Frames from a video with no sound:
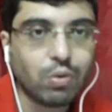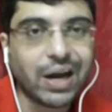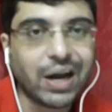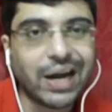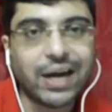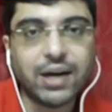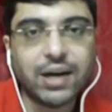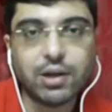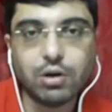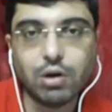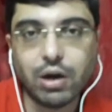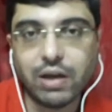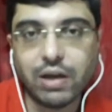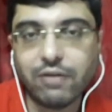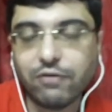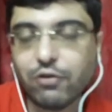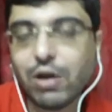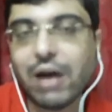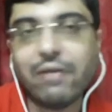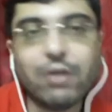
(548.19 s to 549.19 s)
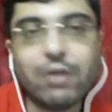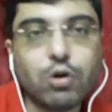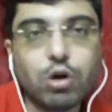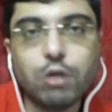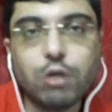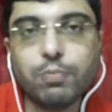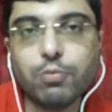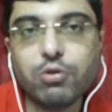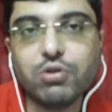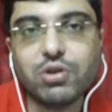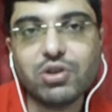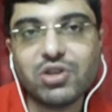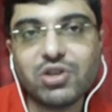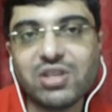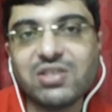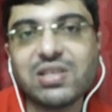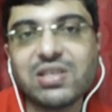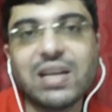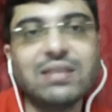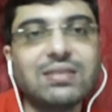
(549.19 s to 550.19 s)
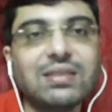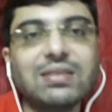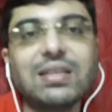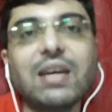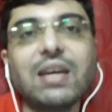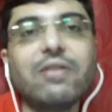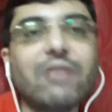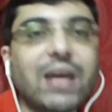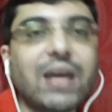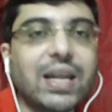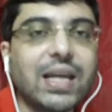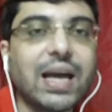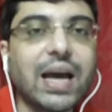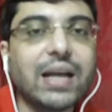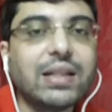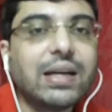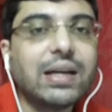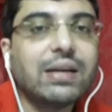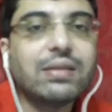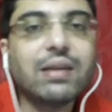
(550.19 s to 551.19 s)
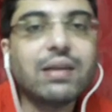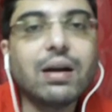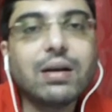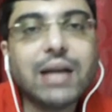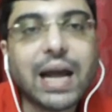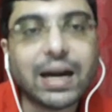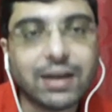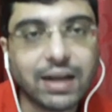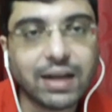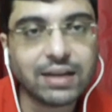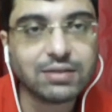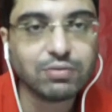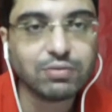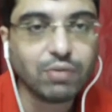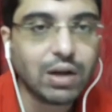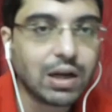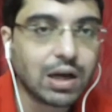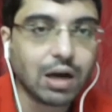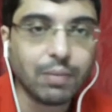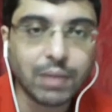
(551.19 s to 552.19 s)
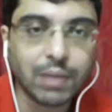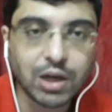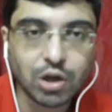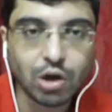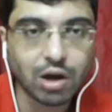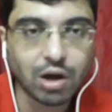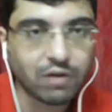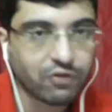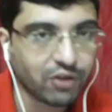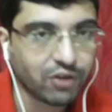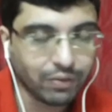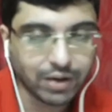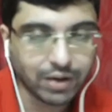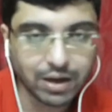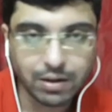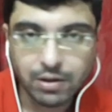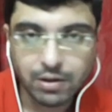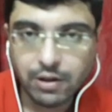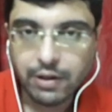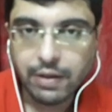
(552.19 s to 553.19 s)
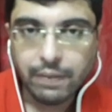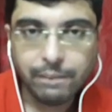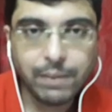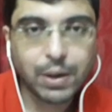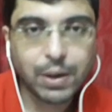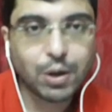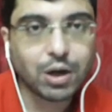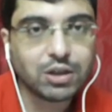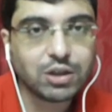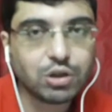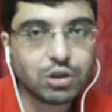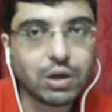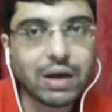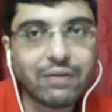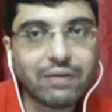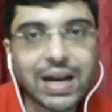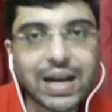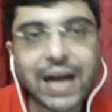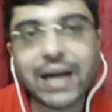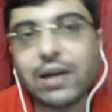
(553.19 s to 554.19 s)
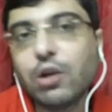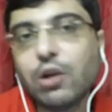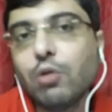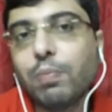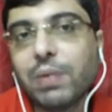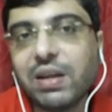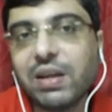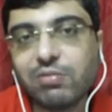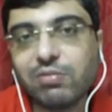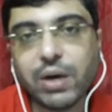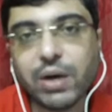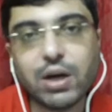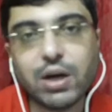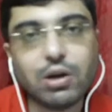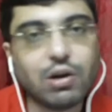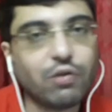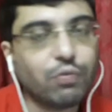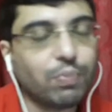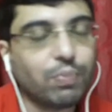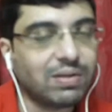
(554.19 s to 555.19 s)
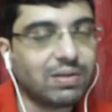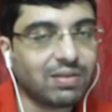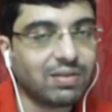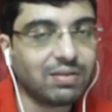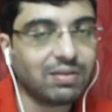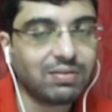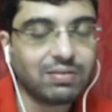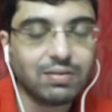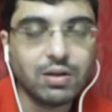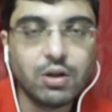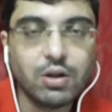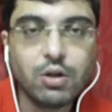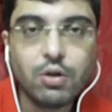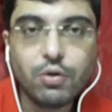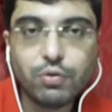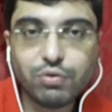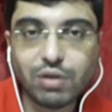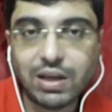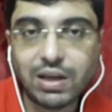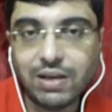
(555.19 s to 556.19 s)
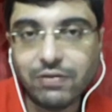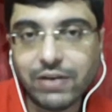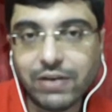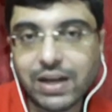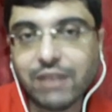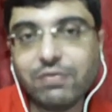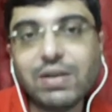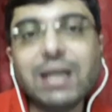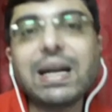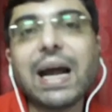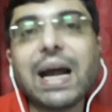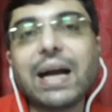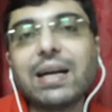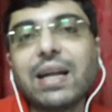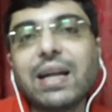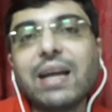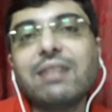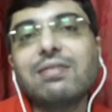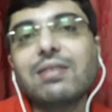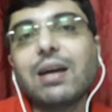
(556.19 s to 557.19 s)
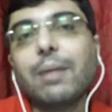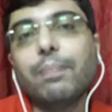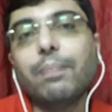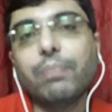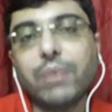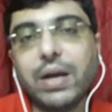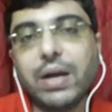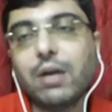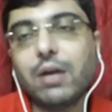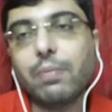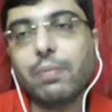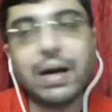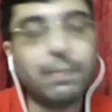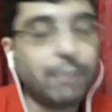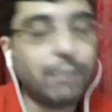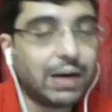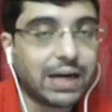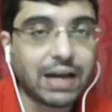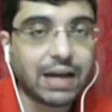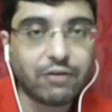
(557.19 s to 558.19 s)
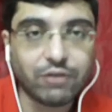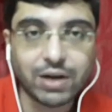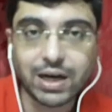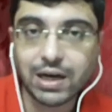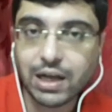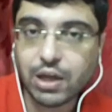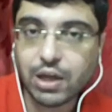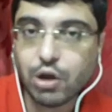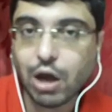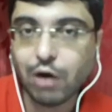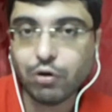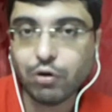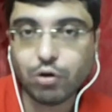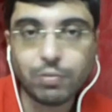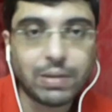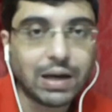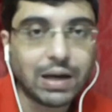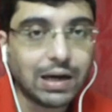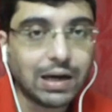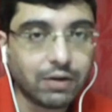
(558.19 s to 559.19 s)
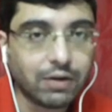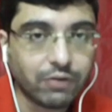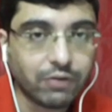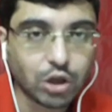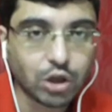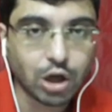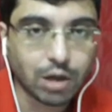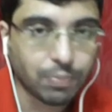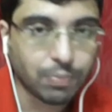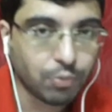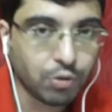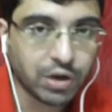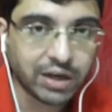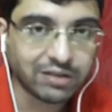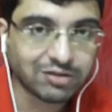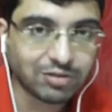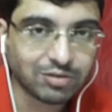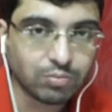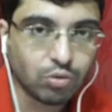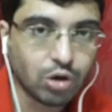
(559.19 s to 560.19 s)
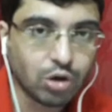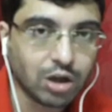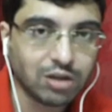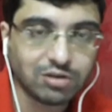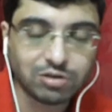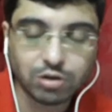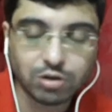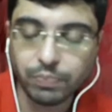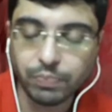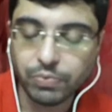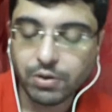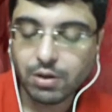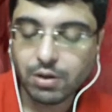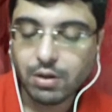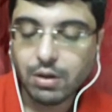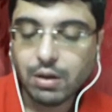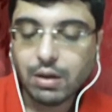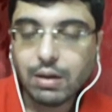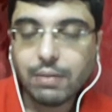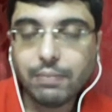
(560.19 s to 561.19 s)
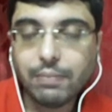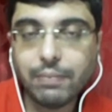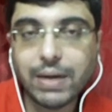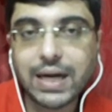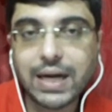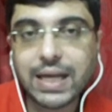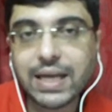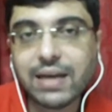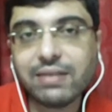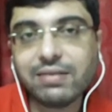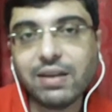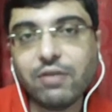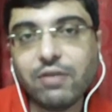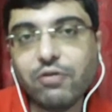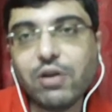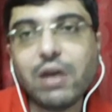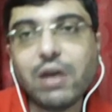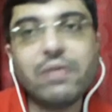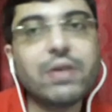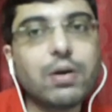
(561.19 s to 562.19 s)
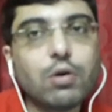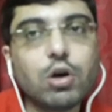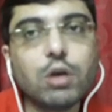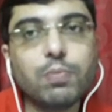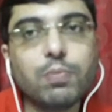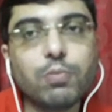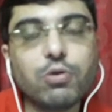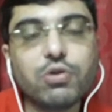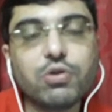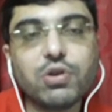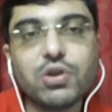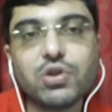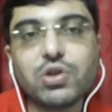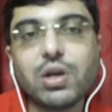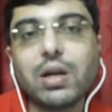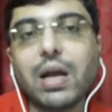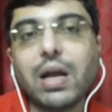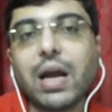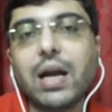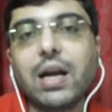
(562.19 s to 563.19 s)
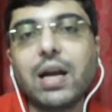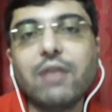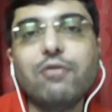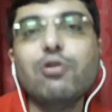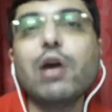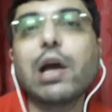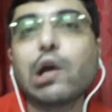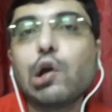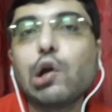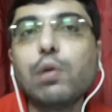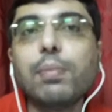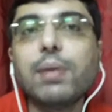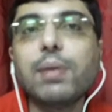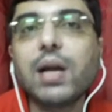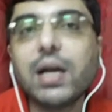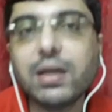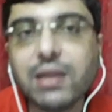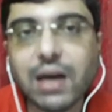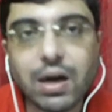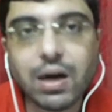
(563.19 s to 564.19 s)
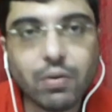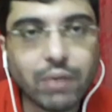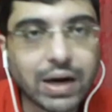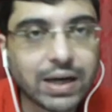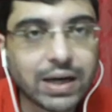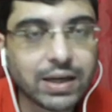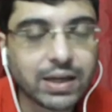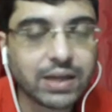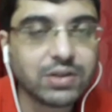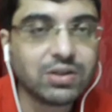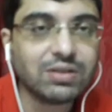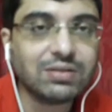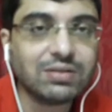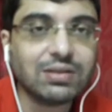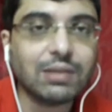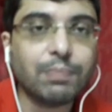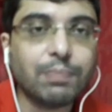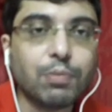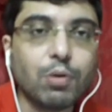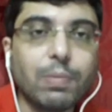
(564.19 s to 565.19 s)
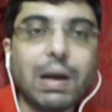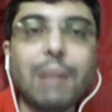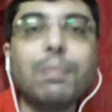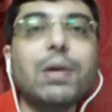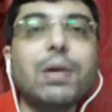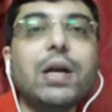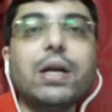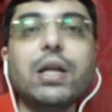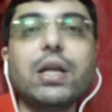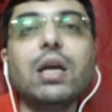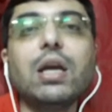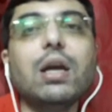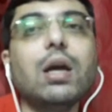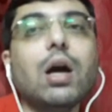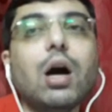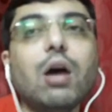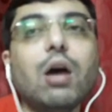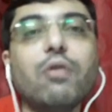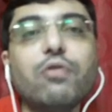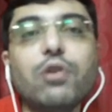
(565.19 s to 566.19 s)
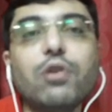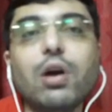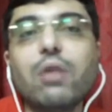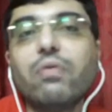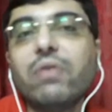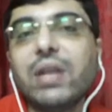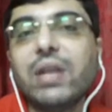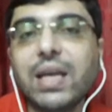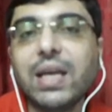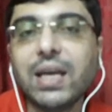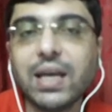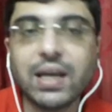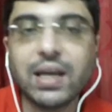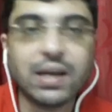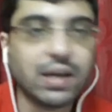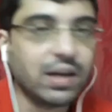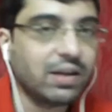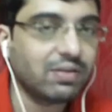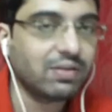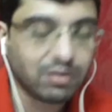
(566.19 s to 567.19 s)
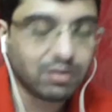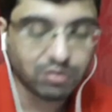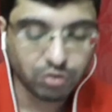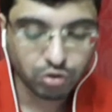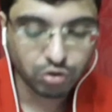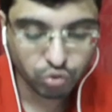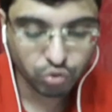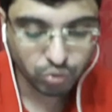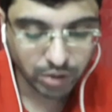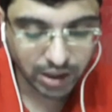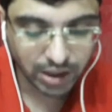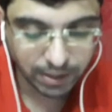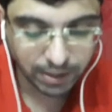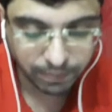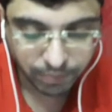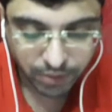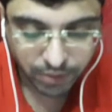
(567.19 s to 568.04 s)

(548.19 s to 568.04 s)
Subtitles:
And if you have a good position, chances are very high that tactics will come in your favor because you have an active placement of pieces. So even if the tactics come, it might, but definitely you have to be alert with your opponent's move also. But yes, if you have a good position and if you accumulate the advantages, the probability of your winning increases usually.